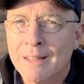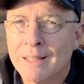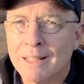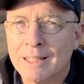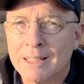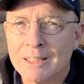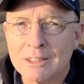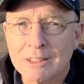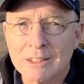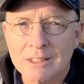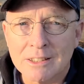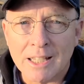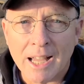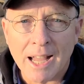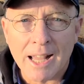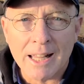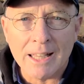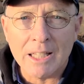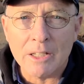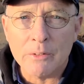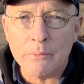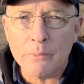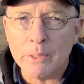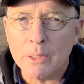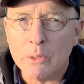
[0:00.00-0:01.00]
that a
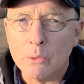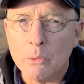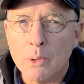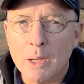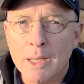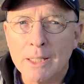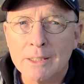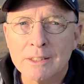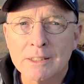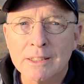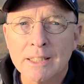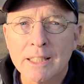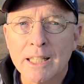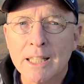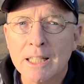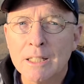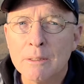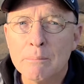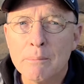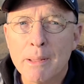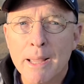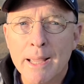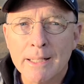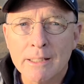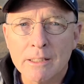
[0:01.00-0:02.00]
silent request
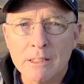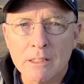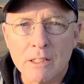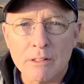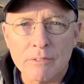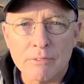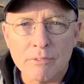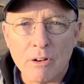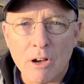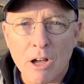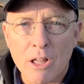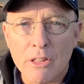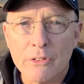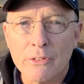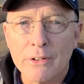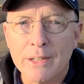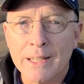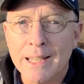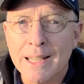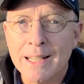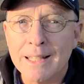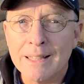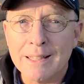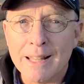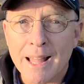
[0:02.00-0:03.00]
he'd made to the Father
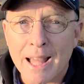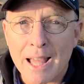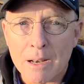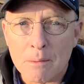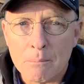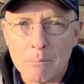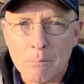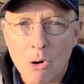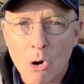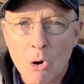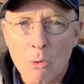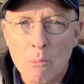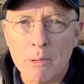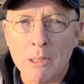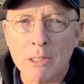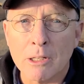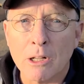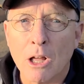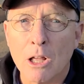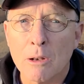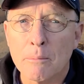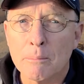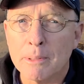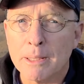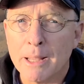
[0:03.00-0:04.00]
in that
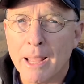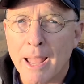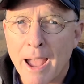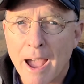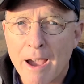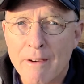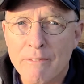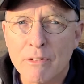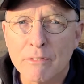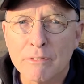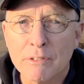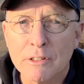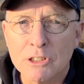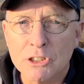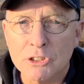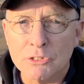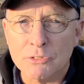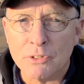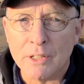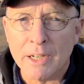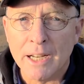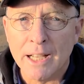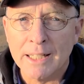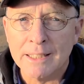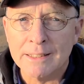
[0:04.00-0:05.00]
moment on behalf of his
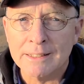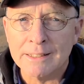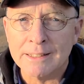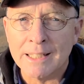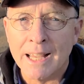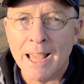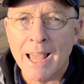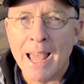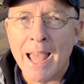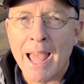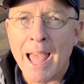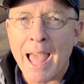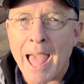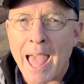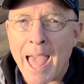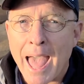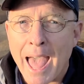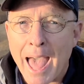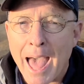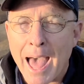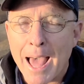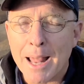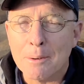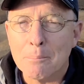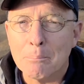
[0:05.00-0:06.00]
friends
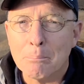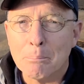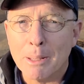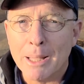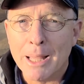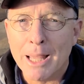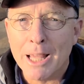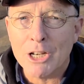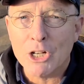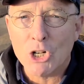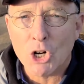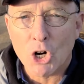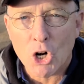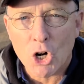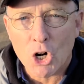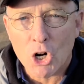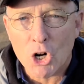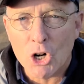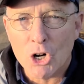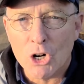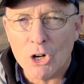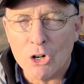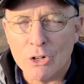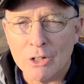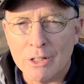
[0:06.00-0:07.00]
had been
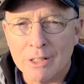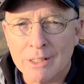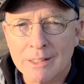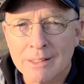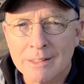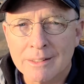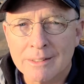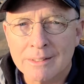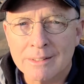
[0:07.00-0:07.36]
heard.